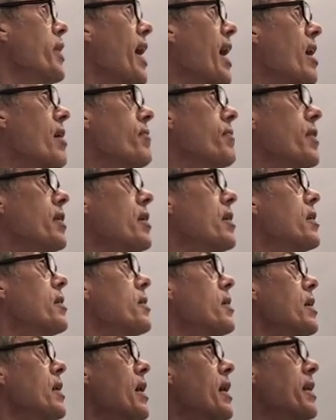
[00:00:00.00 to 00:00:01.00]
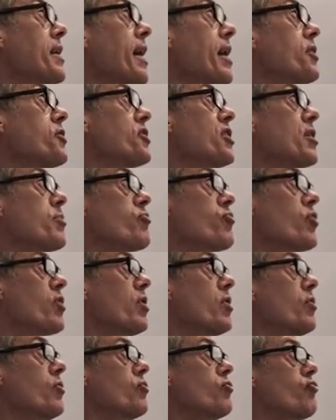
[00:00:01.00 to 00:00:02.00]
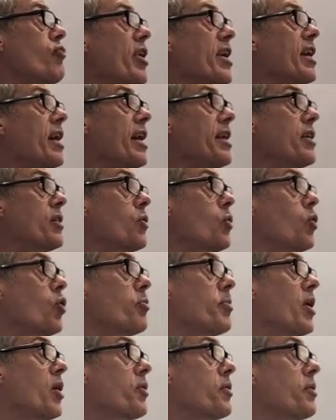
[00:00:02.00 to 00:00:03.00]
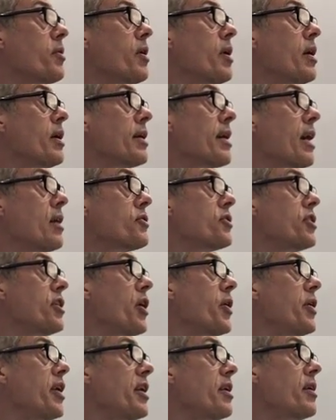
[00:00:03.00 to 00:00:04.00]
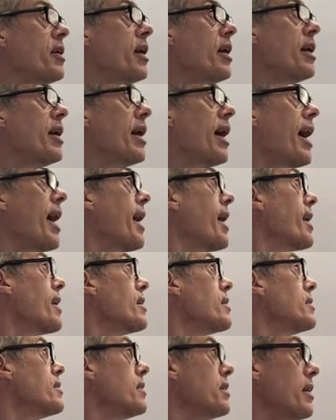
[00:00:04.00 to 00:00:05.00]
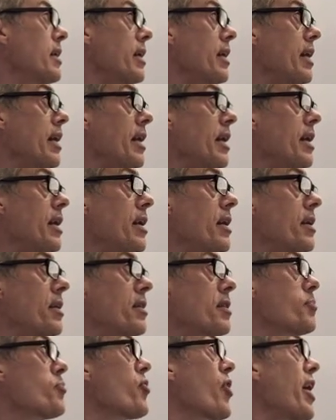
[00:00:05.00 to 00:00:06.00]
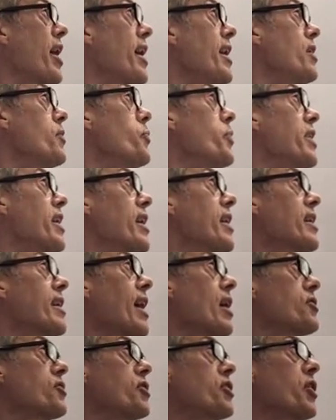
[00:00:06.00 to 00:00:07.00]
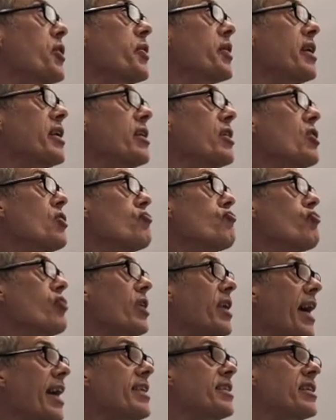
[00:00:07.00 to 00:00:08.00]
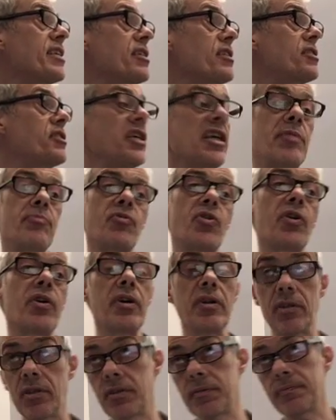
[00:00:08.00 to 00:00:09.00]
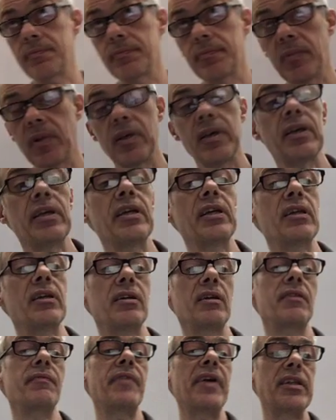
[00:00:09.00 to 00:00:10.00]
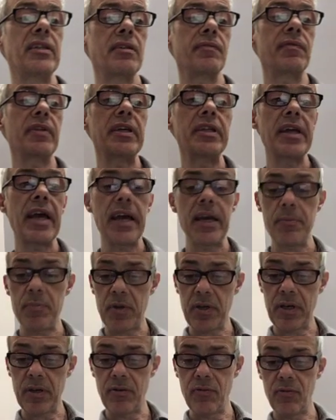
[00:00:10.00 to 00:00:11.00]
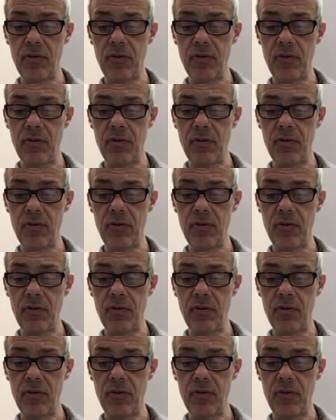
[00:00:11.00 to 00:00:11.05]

we have a, a calcium regulating hormone, calcitonin, and in the brain, we get a calcitonin related gene product, inventively named.